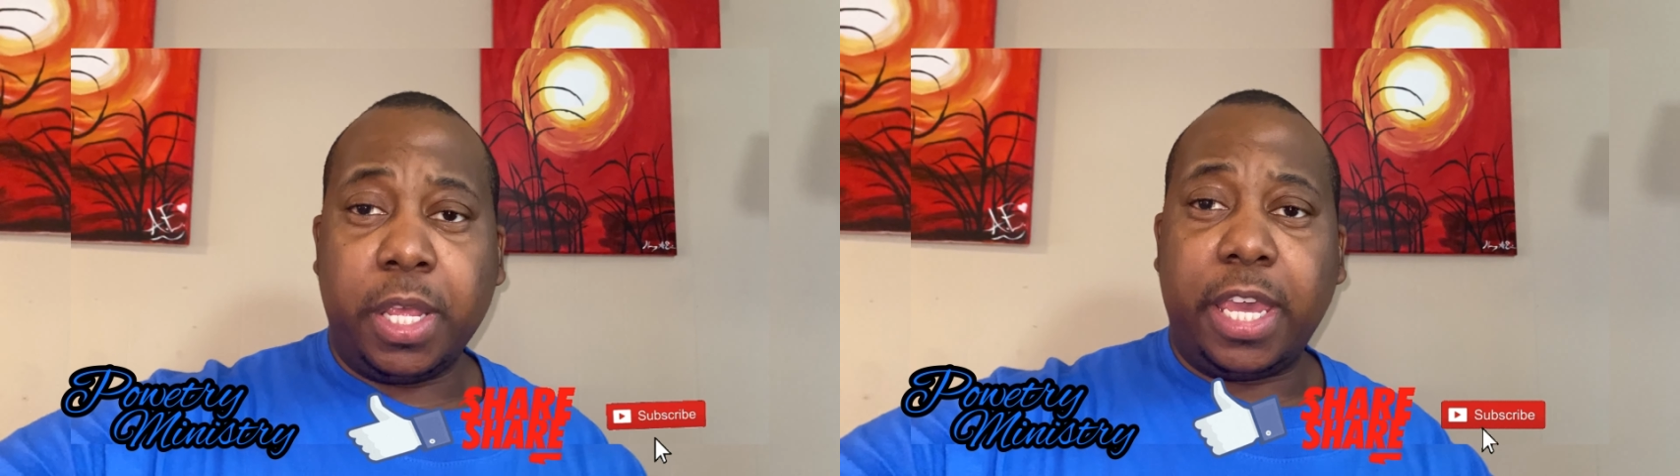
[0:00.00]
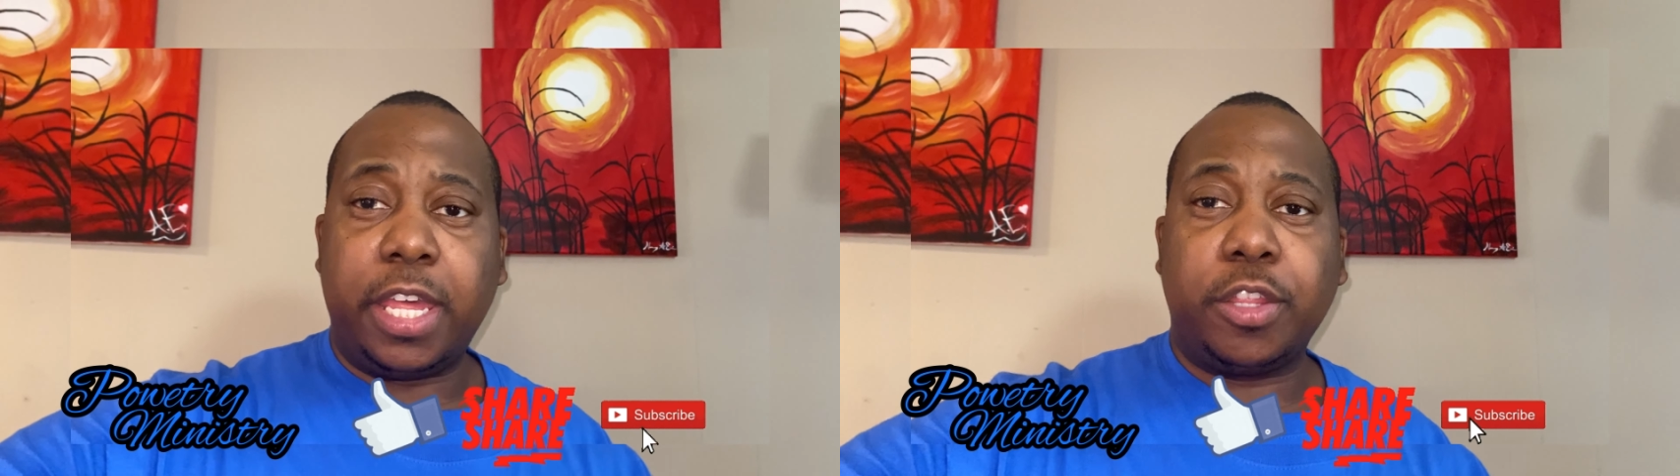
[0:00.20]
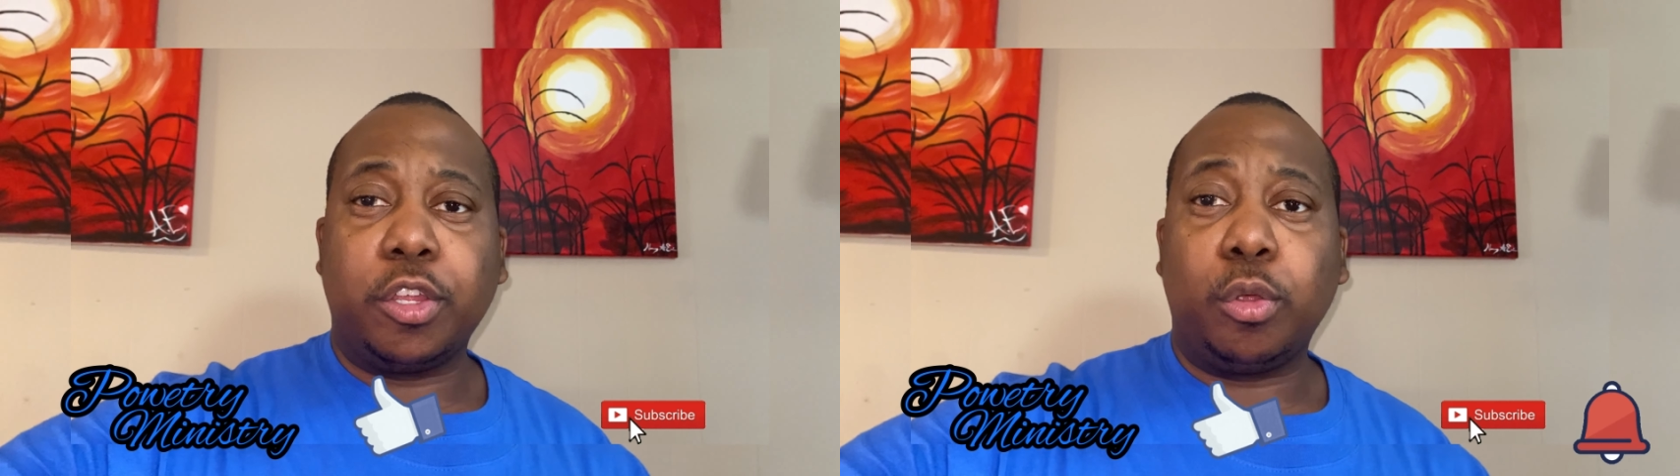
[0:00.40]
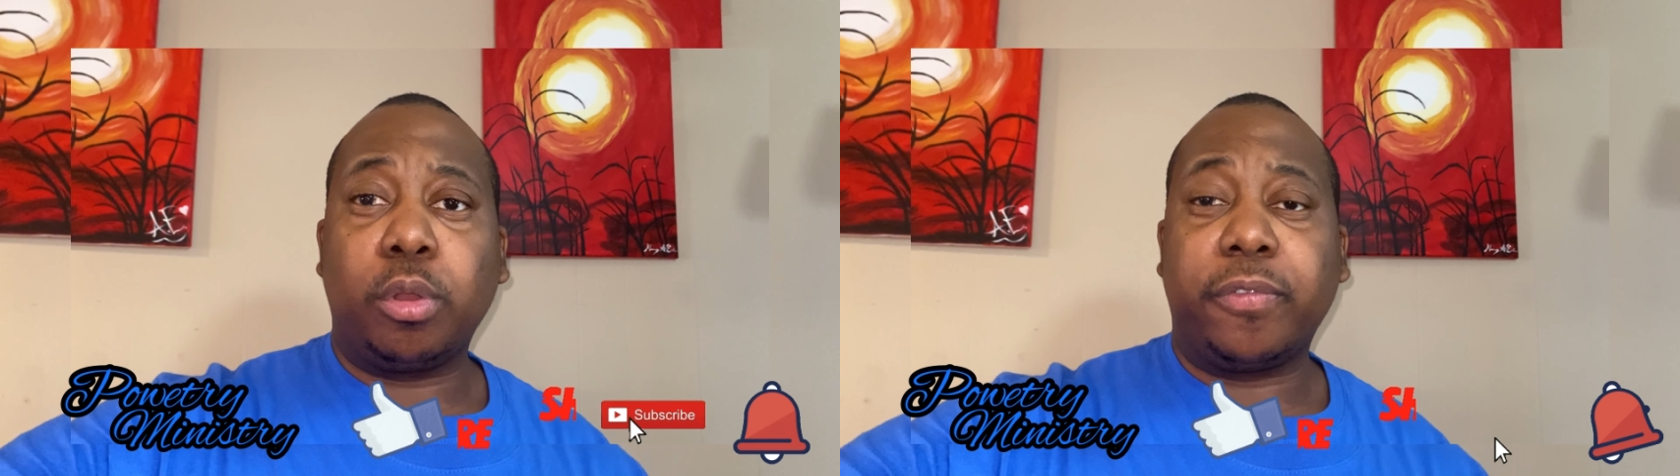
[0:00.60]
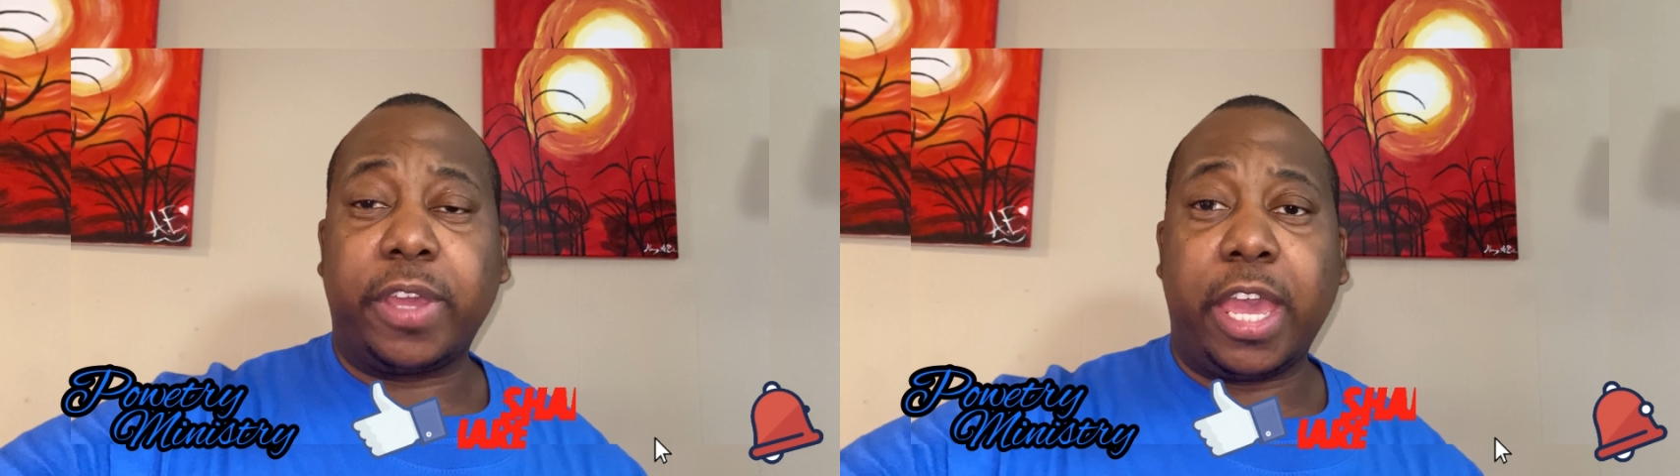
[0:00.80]
and hit the
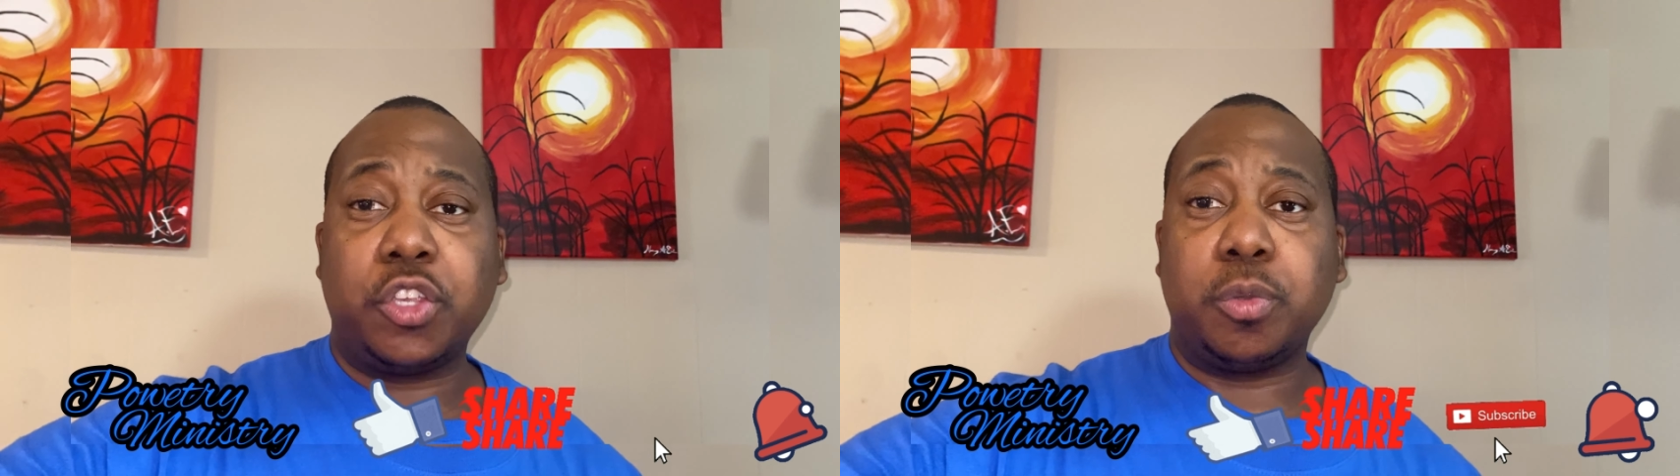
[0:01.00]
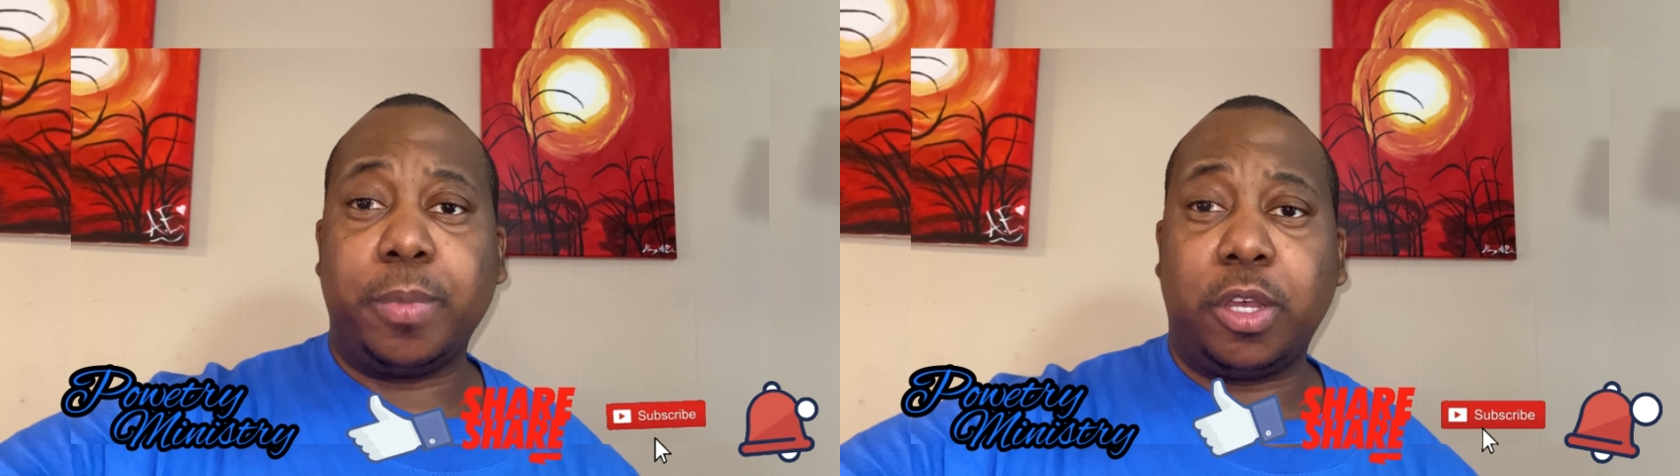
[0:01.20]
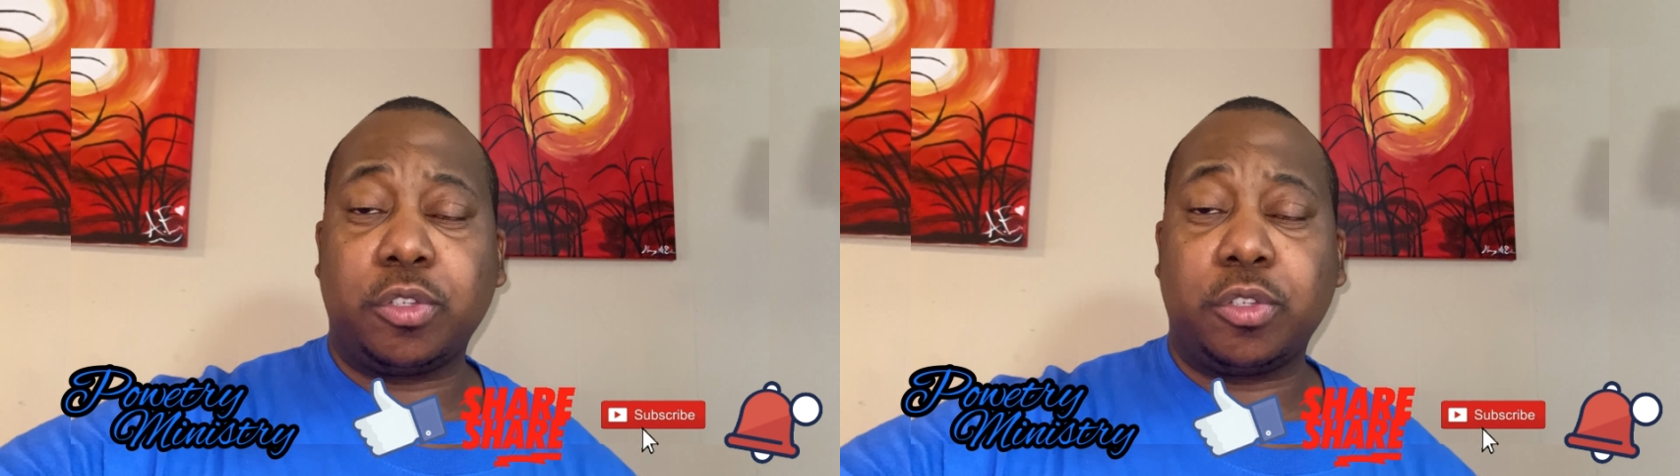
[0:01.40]
notification bell